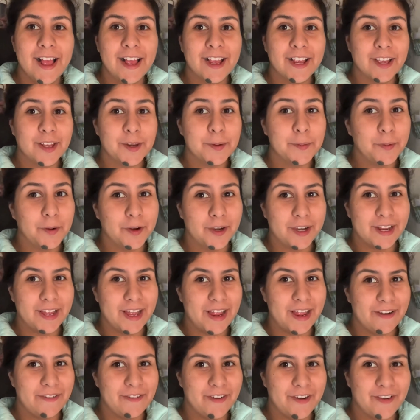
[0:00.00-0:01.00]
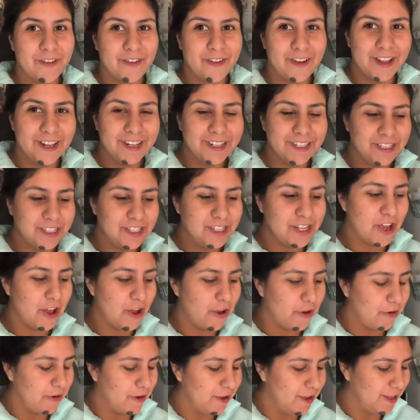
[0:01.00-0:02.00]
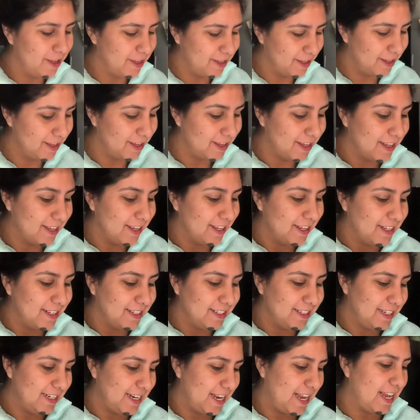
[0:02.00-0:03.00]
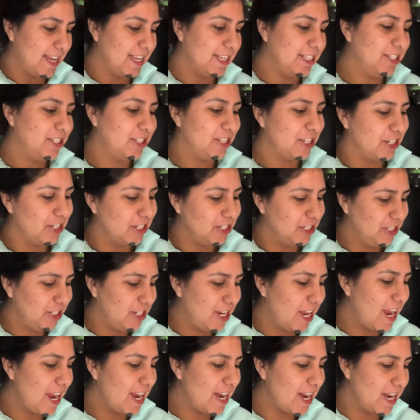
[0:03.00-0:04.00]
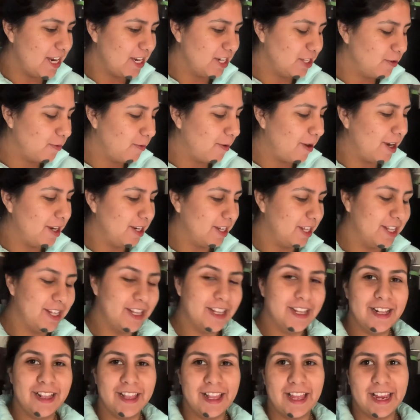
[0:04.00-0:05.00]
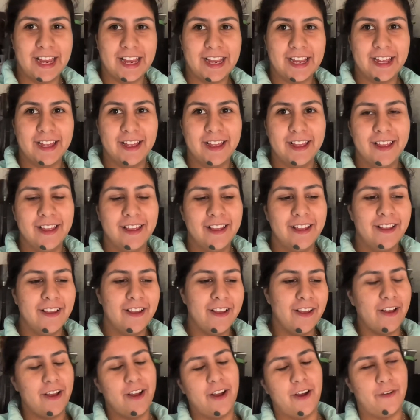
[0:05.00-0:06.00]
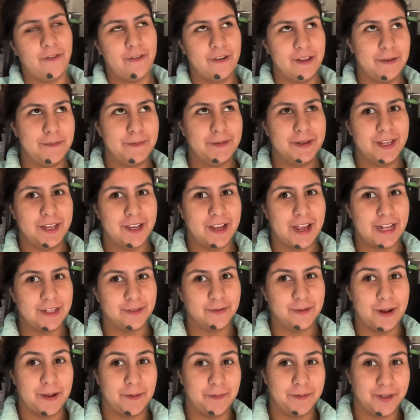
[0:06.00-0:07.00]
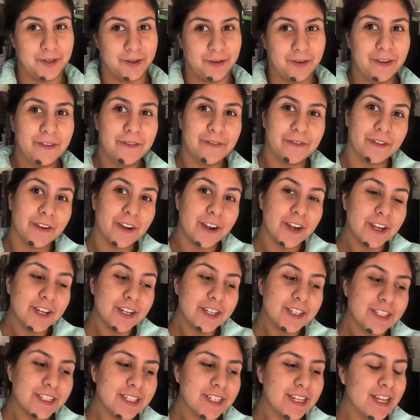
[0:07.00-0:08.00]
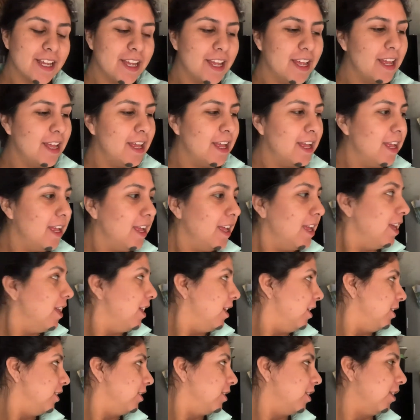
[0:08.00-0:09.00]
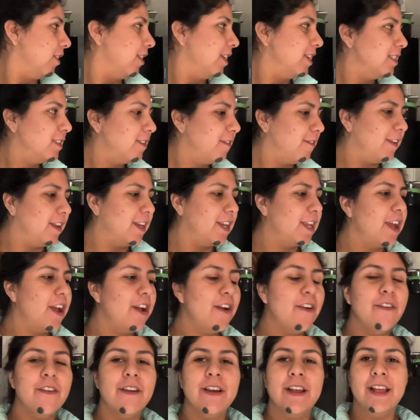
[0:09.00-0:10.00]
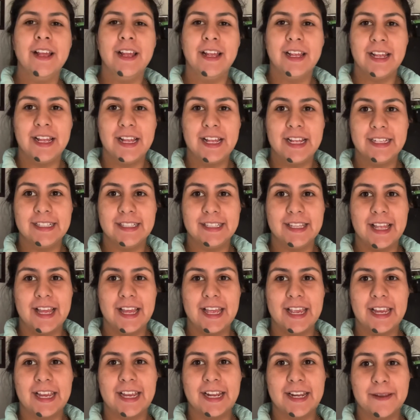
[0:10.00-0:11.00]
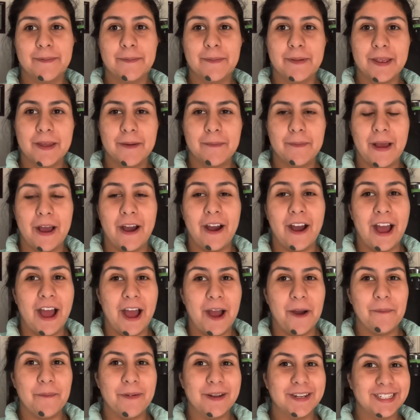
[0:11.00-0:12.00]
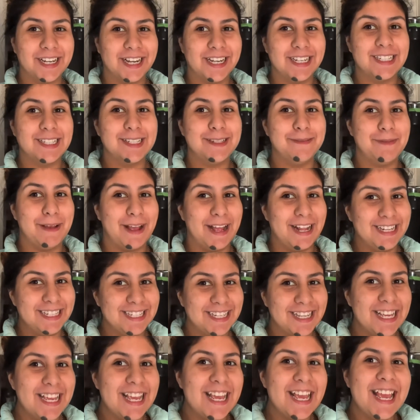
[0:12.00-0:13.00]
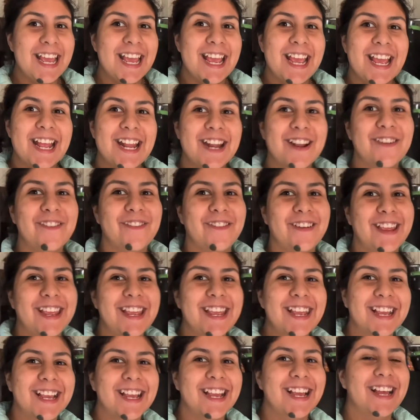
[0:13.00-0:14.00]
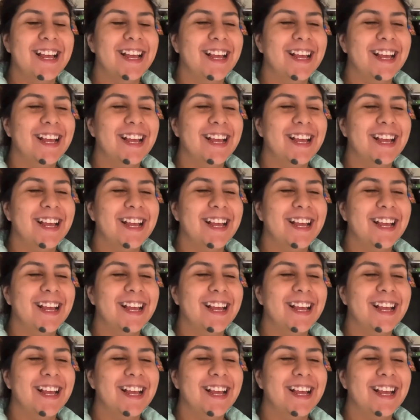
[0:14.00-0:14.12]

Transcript: Good morning, everyone. So today is Thursday, and I just wanted to let me tell you guys what I'm doing first. So this video is gonna be about how much I spend in a week.